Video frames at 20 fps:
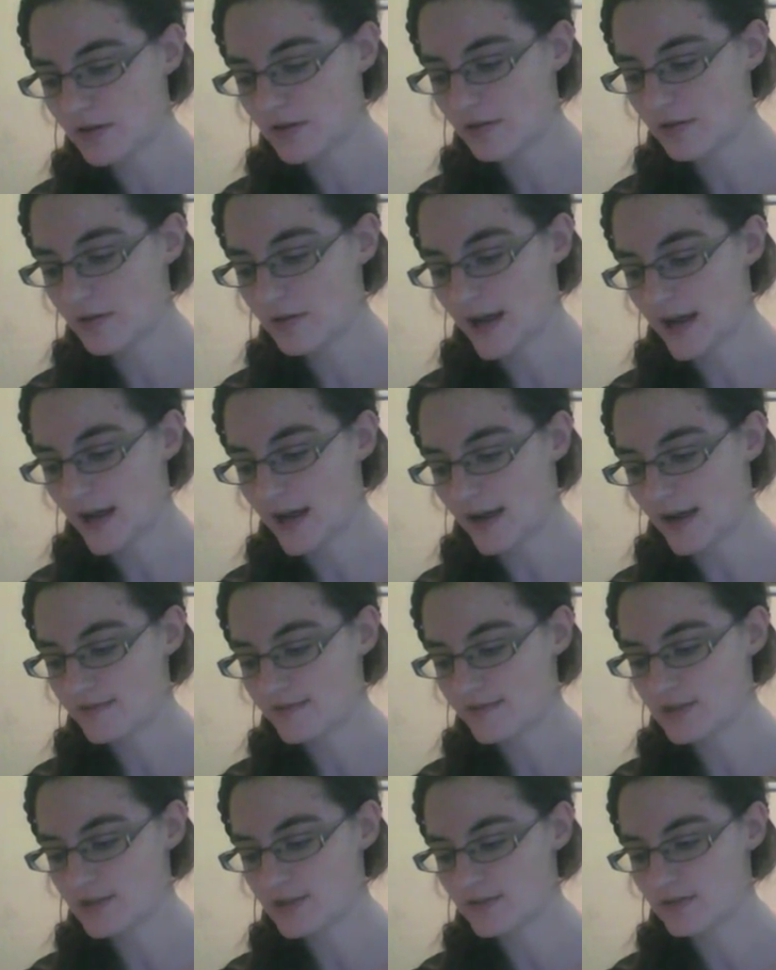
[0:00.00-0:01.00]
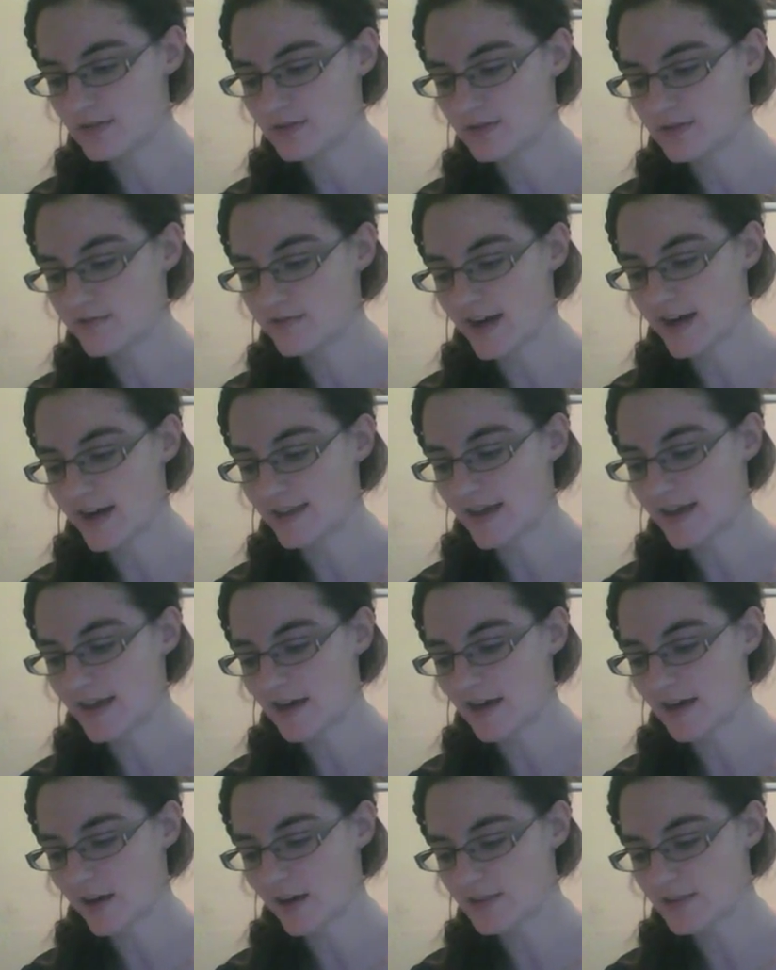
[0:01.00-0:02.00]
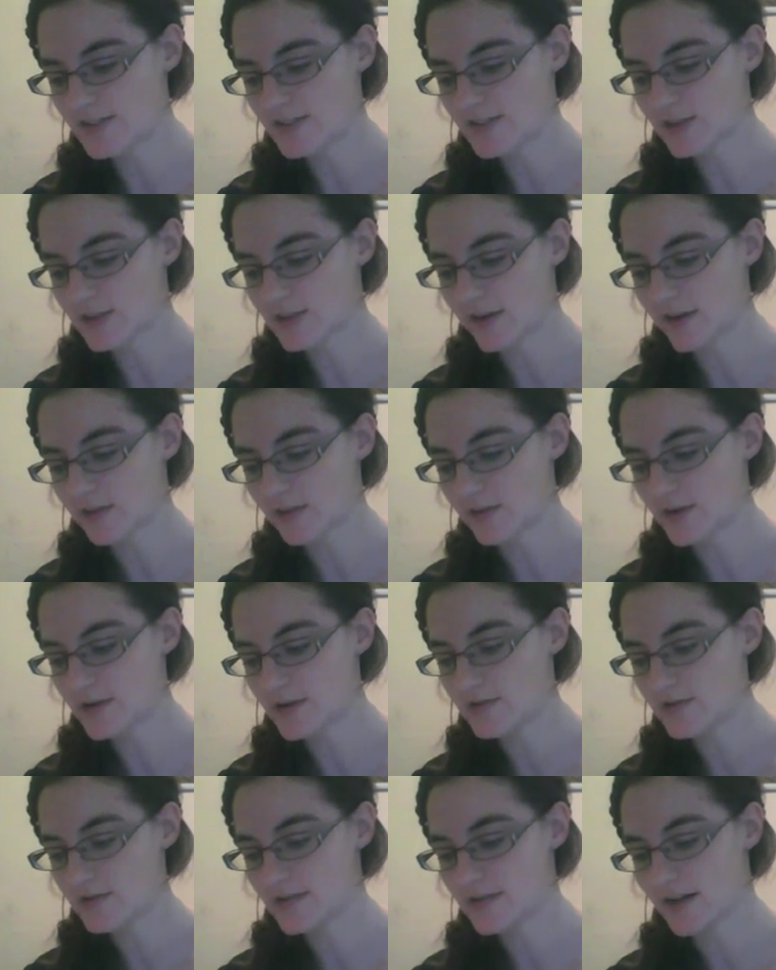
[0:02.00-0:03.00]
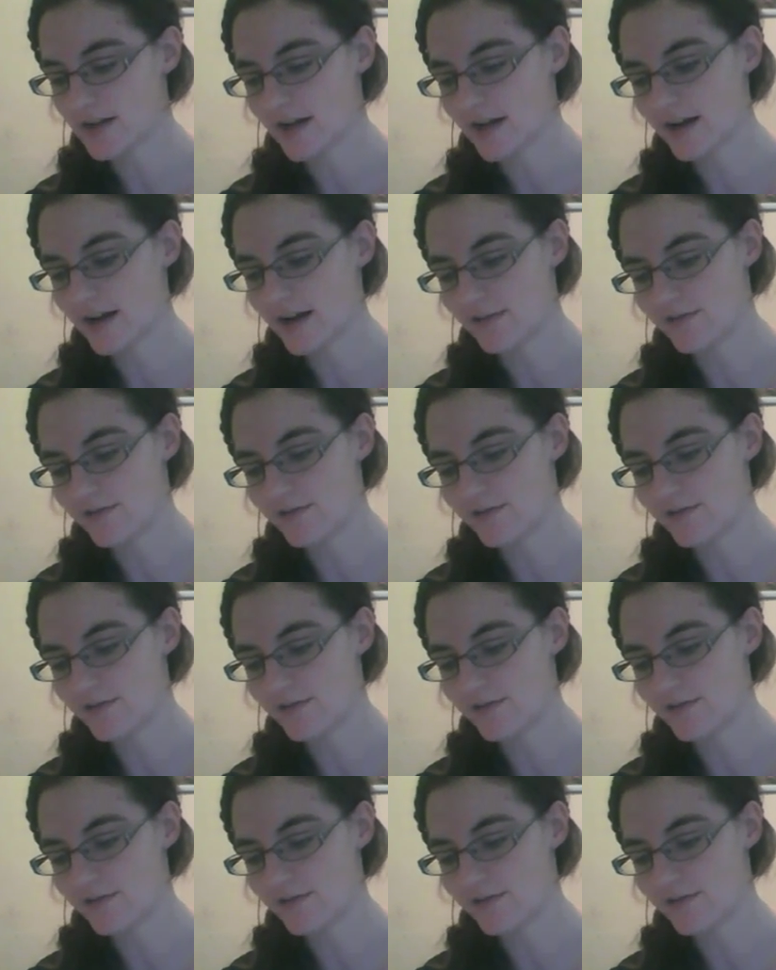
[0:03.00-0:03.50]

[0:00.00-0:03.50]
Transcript: we have to divide that by the square root of